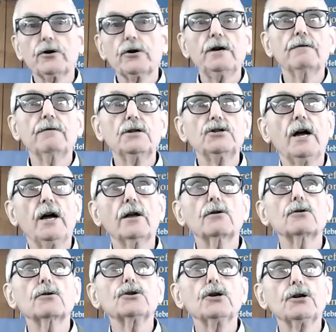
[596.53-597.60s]
Evangelical
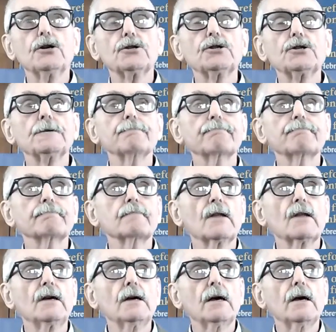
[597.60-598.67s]
Church.
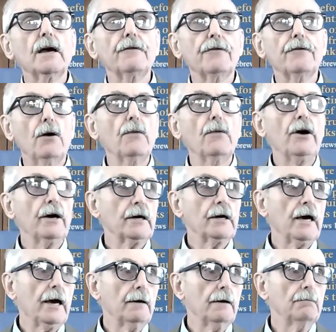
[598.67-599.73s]
And from there
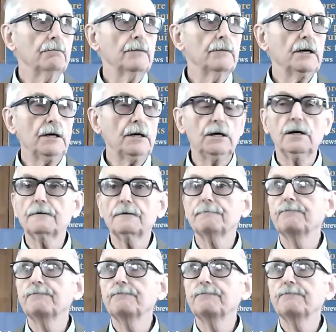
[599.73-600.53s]
came here.